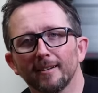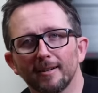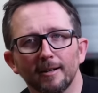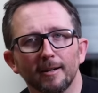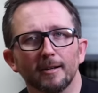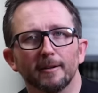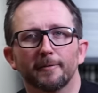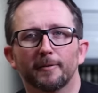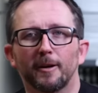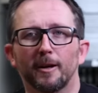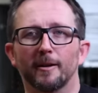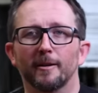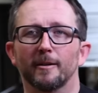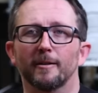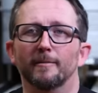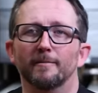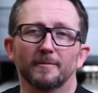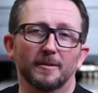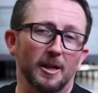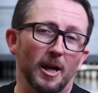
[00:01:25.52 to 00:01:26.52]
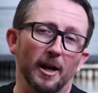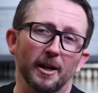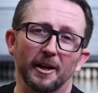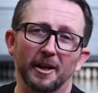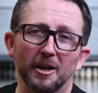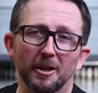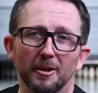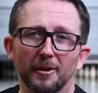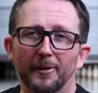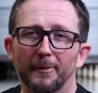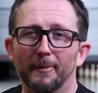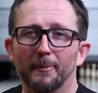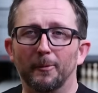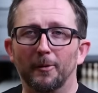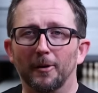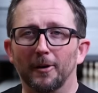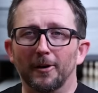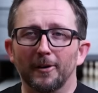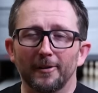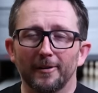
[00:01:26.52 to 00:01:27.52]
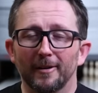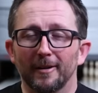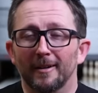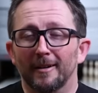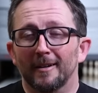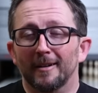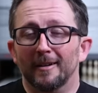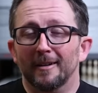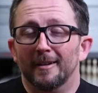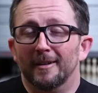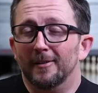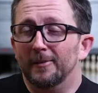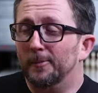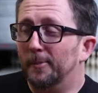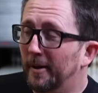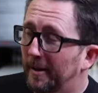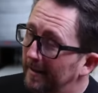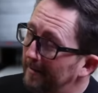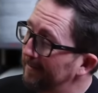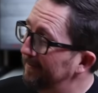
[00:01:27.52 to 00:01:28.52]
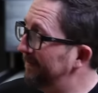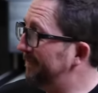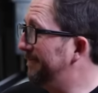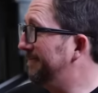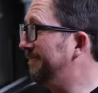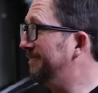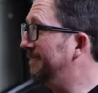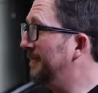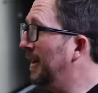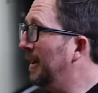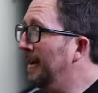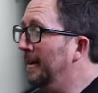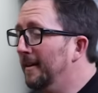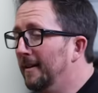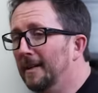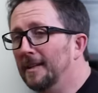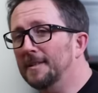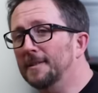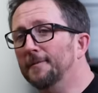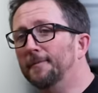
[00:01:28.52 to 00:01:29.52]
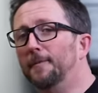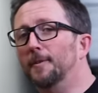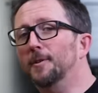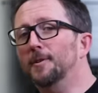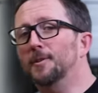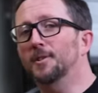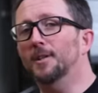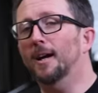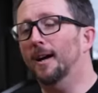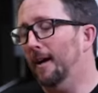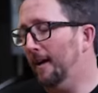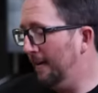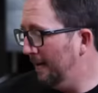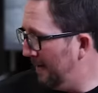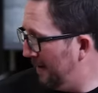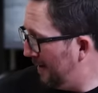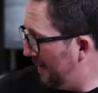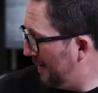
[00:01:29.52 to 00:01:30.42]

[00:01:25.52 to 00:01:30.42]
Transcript: It could have cut, a, cut in a little bit more, but that's the first shot.